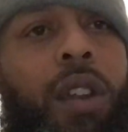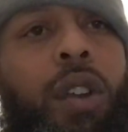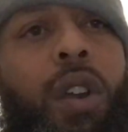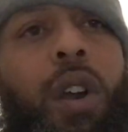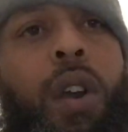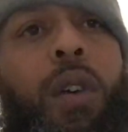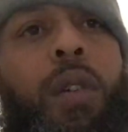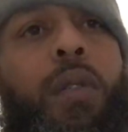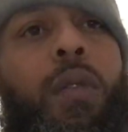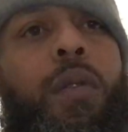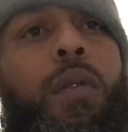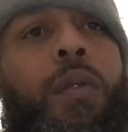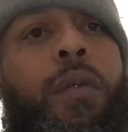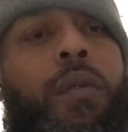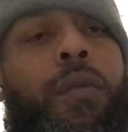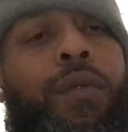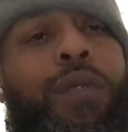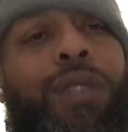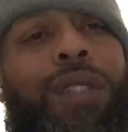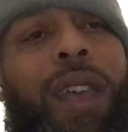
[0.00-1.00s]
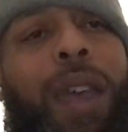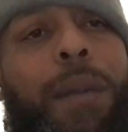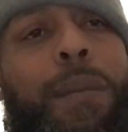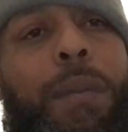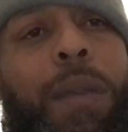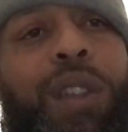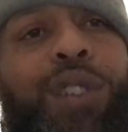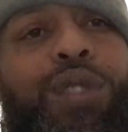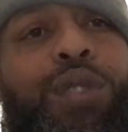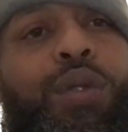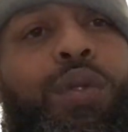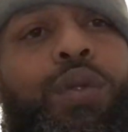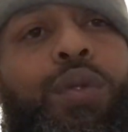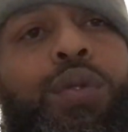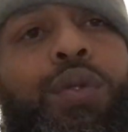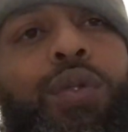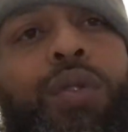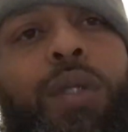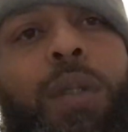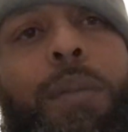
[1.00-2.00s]
go for that mental
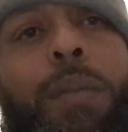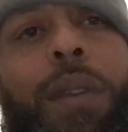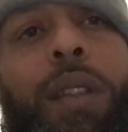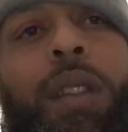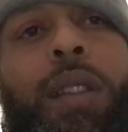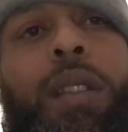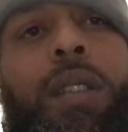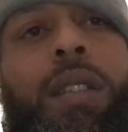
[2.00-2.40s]
stability?